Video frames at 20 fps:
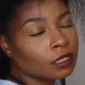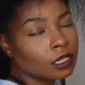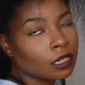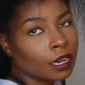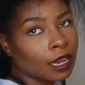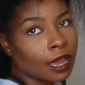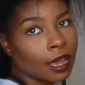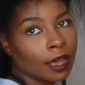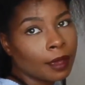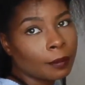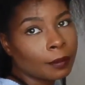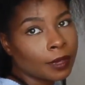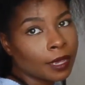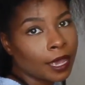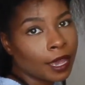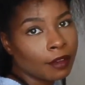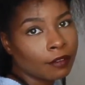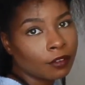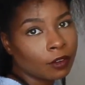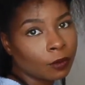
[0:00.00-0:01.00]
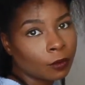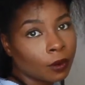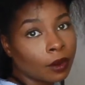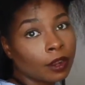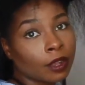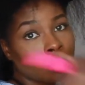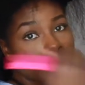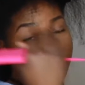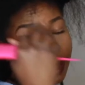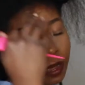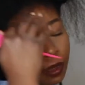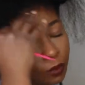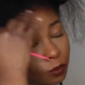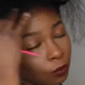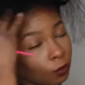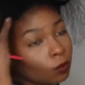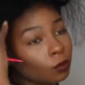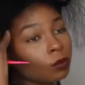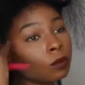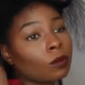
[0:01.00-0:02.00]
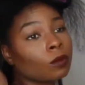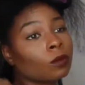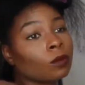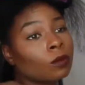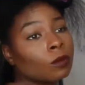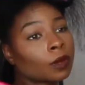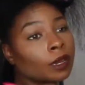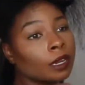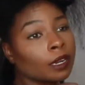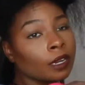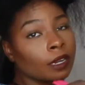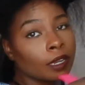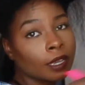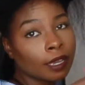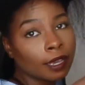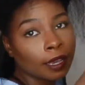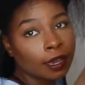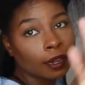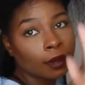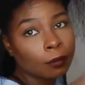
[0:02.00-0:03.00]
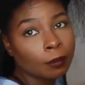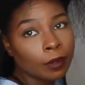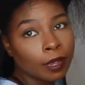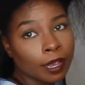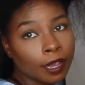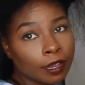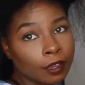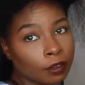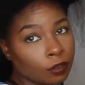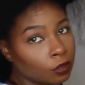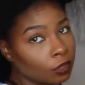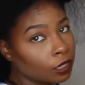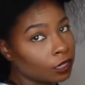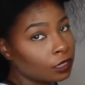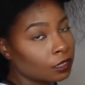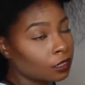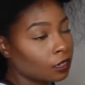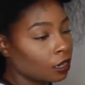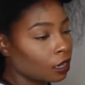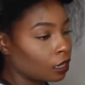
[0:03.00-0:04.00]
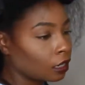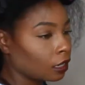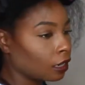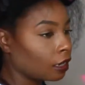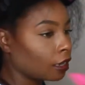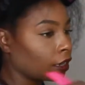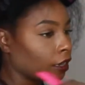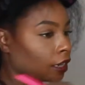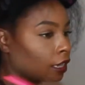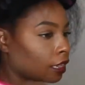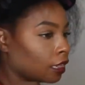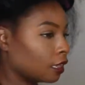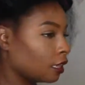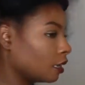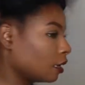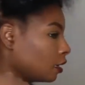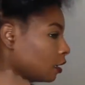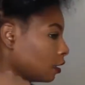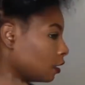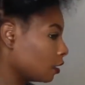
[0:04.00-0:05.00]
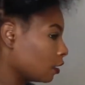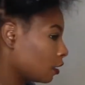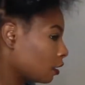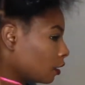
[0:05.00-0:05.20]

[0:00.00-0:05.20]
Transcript: to not be having to worry about where the camera angle is and all of that. And then